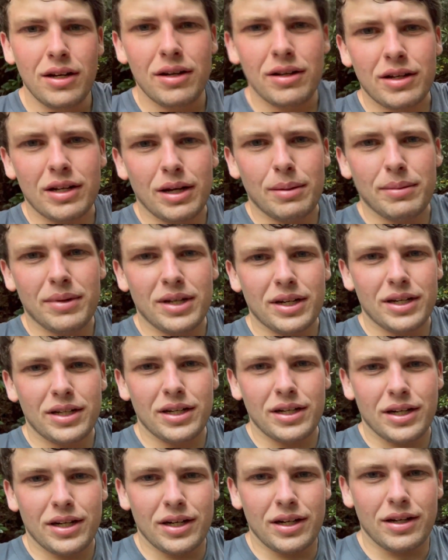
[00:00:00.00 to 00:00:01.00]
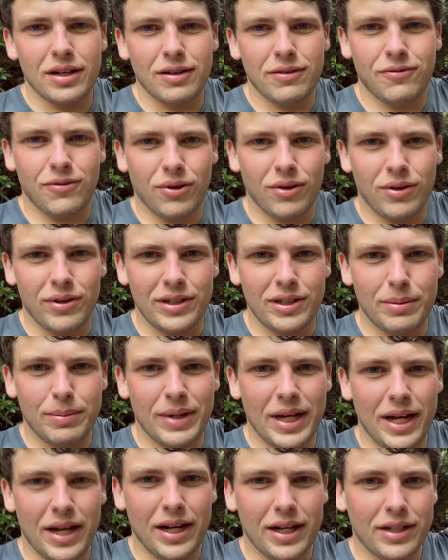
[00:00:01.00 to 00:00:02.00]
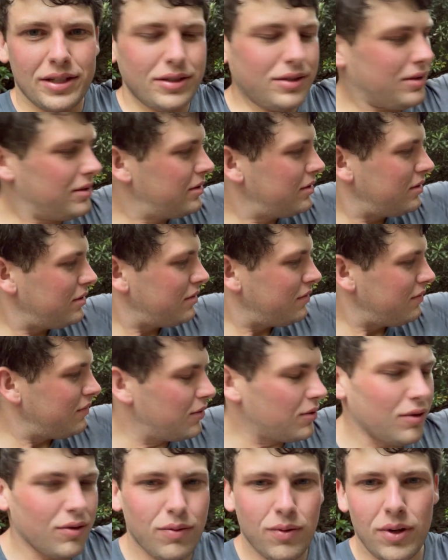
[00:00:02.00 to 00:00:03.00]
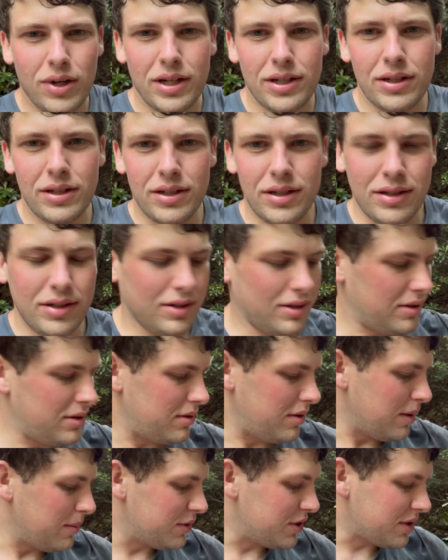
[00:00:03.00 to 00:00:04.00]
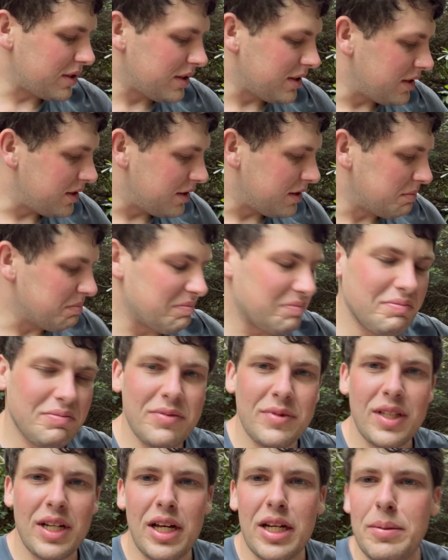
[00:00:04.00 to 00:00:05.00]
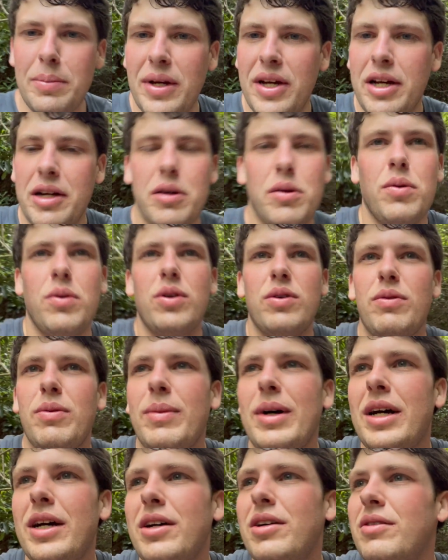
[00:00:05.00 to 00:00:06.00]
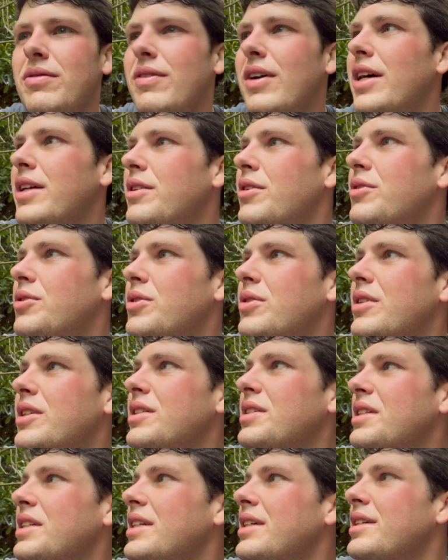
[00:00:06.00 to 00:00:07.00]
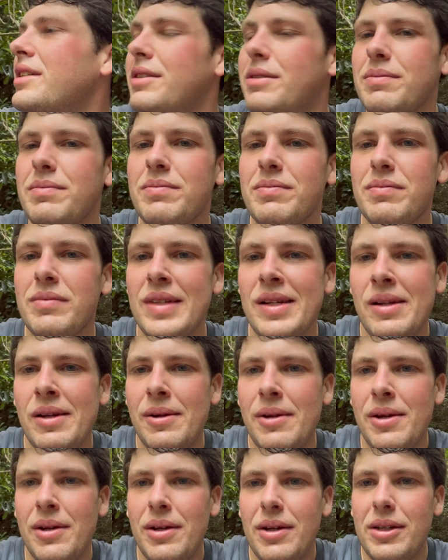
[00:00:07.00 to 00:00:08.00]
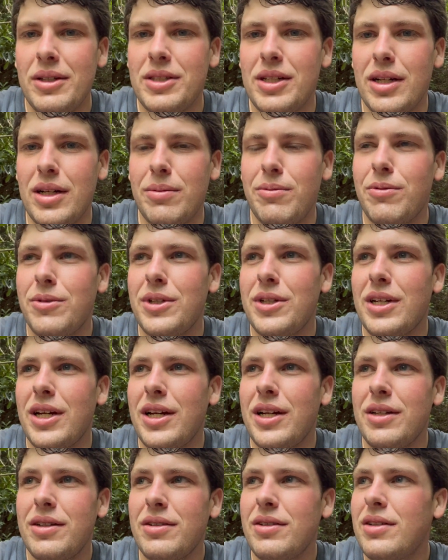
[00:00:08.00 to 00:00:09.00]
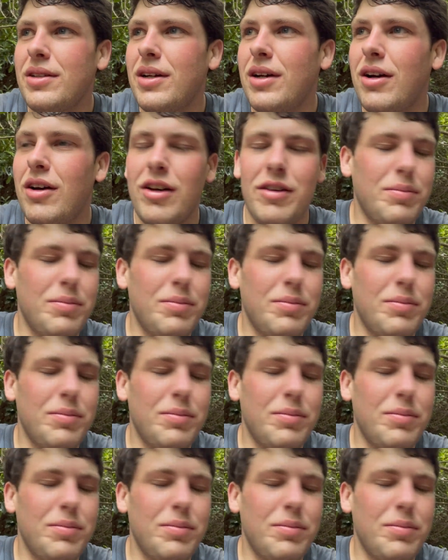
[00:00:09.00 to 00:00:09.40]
Got my 4-liter bag full of water, so I'm just gonna hike back 1/4 mile, find those trees again, and set up for the night. I'll have